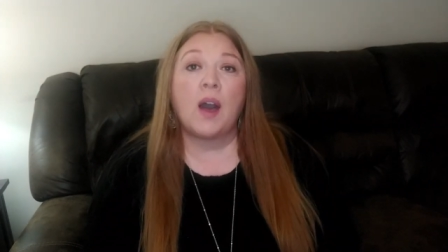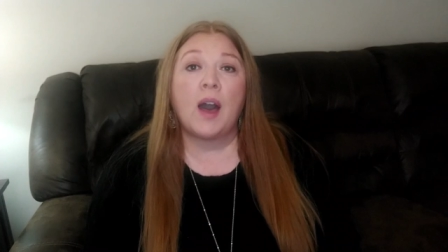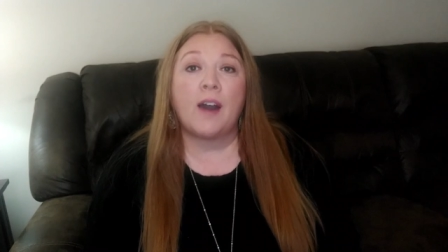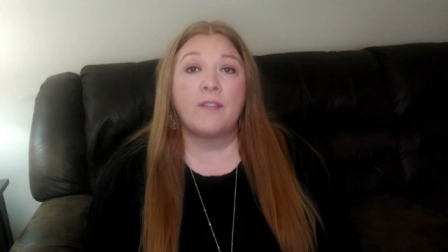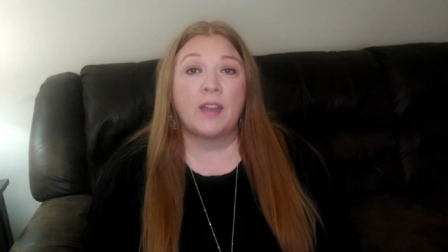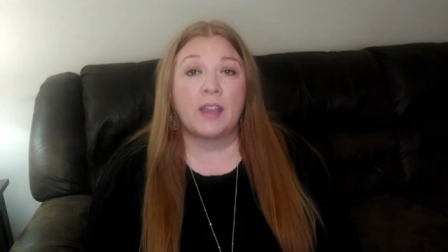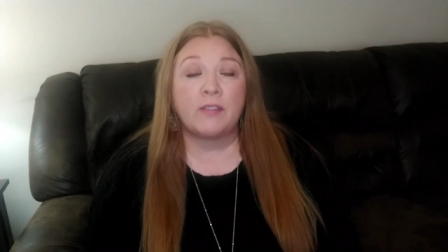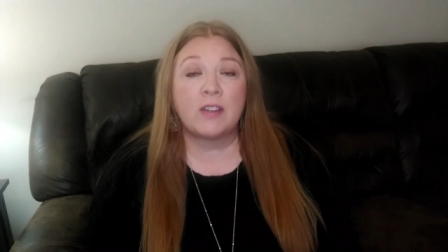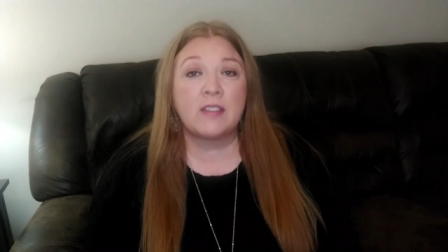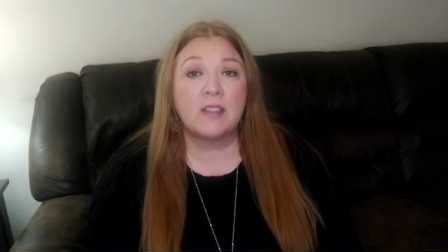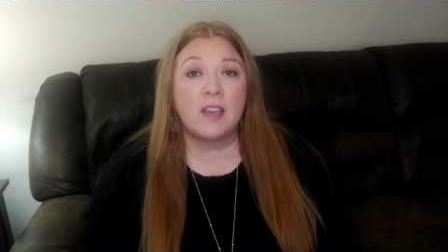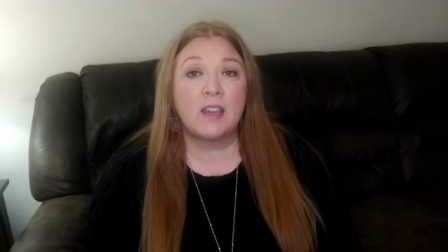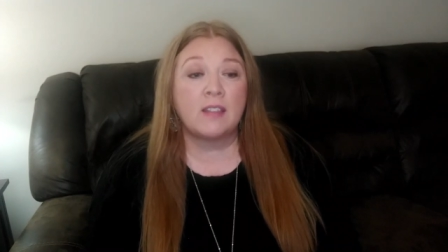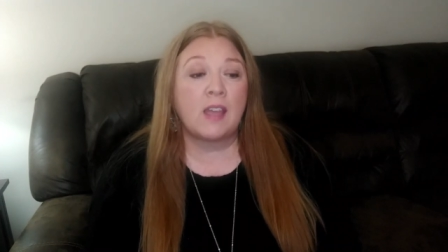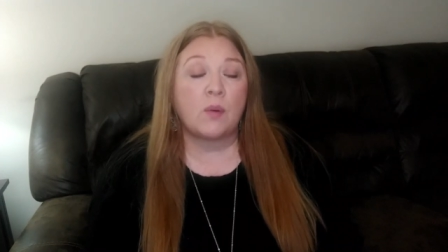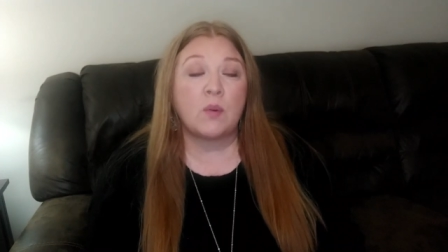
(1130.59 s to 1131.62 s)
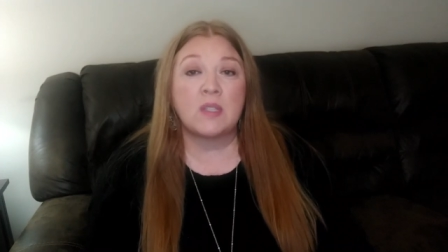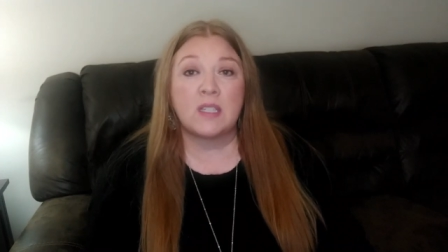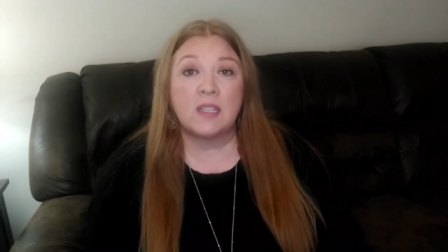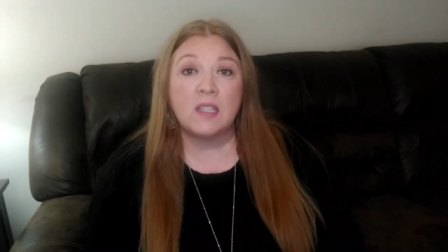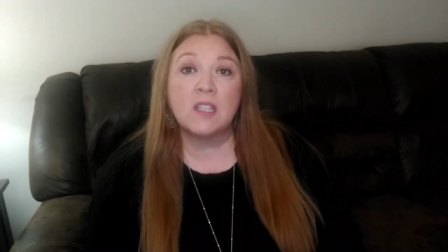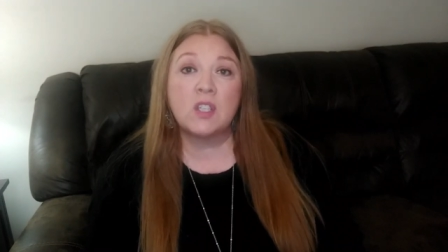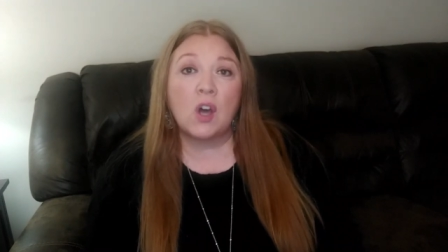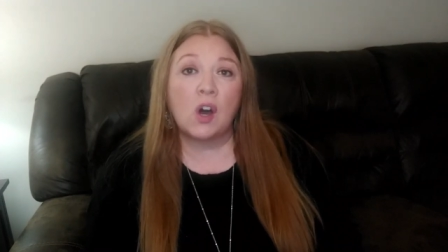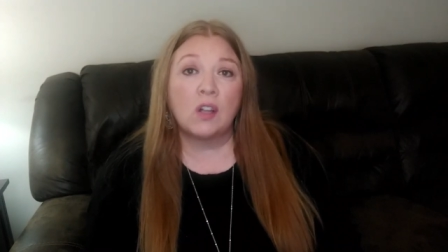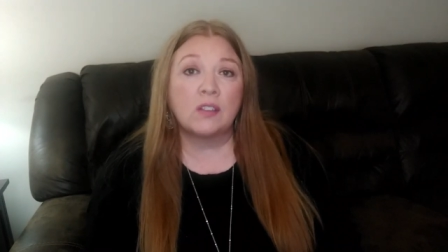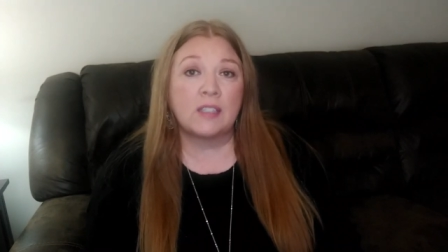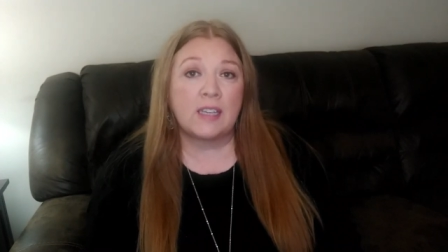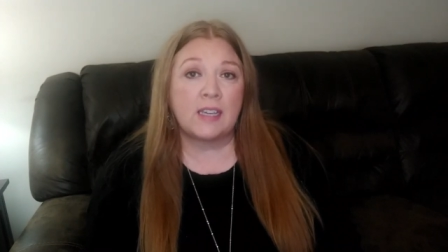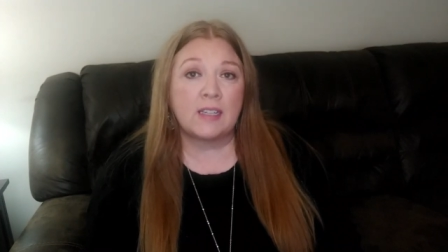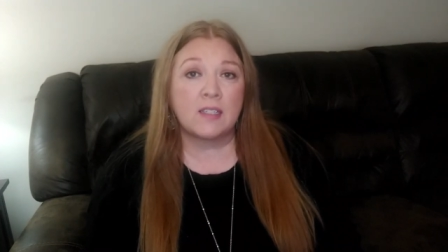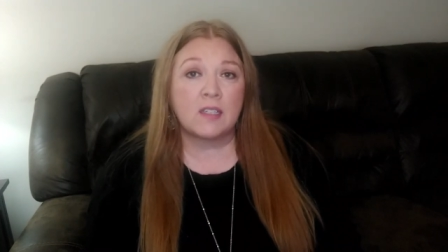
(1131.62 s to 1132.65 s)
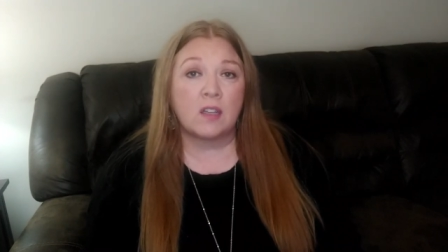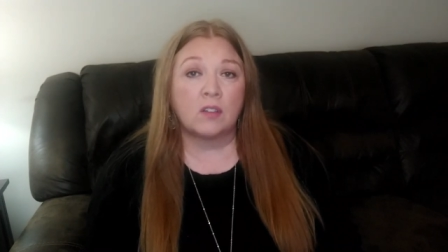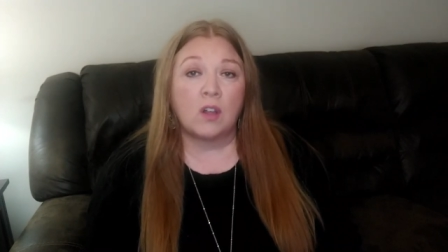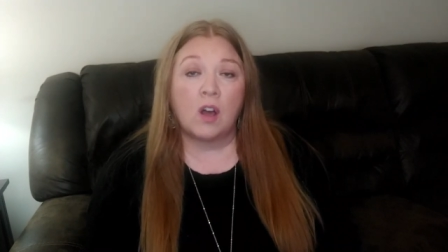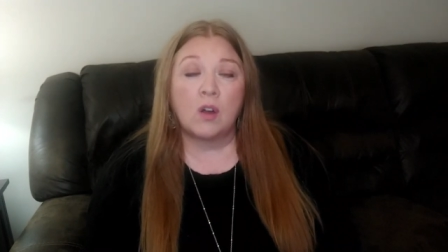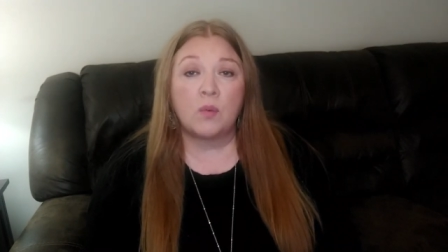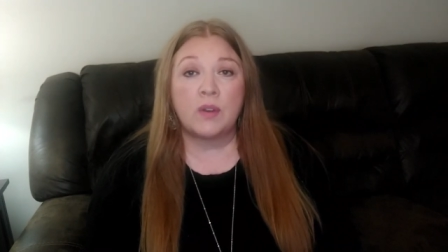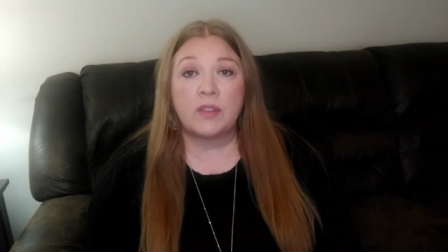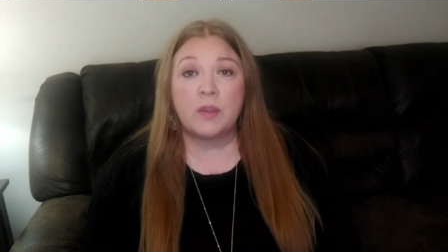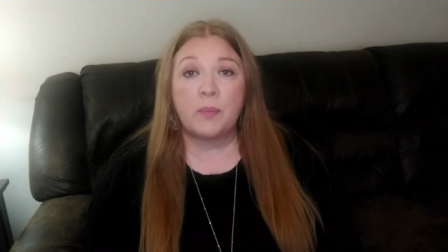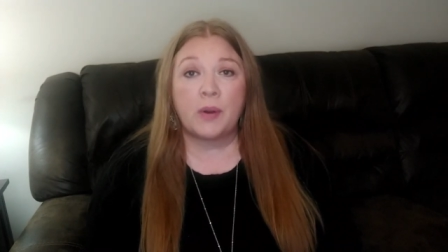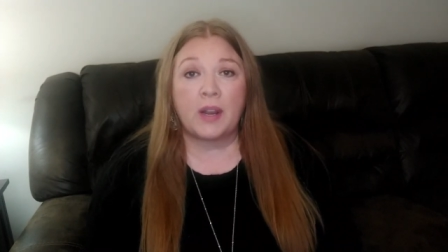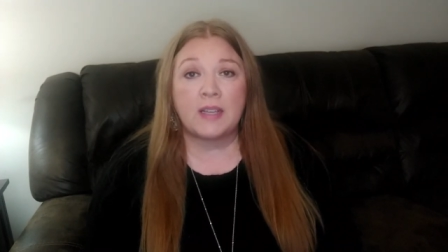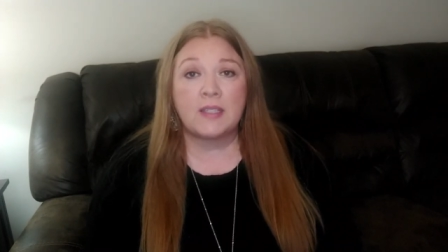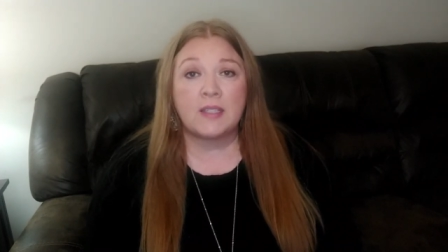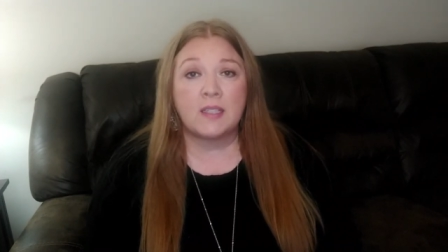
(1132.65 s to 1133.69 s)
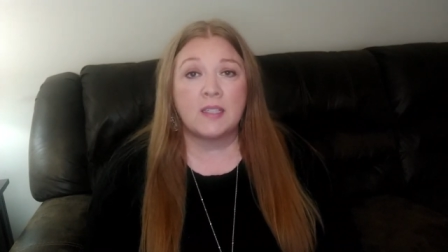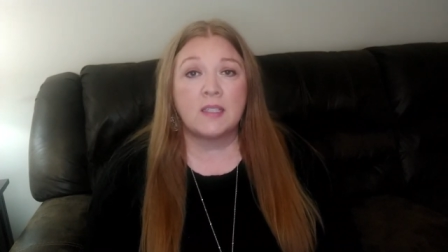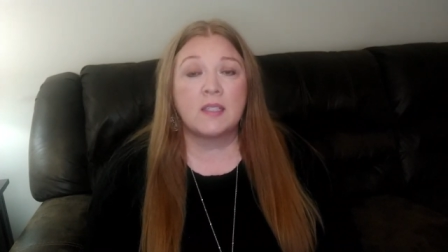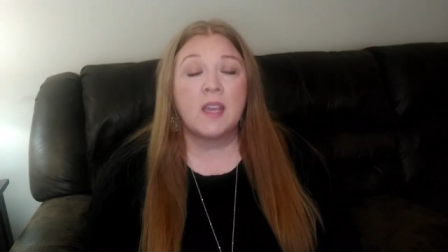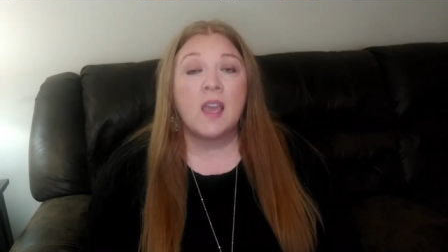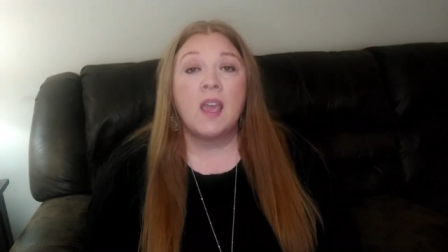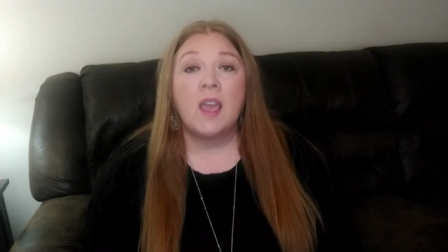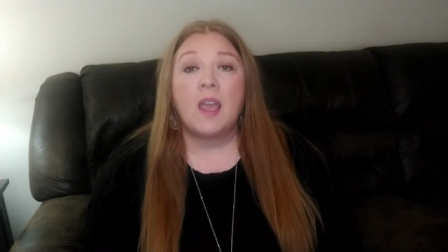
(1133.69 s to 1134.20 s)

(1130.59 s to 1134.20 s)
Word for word: have everything that was in this haul linked along with the prices.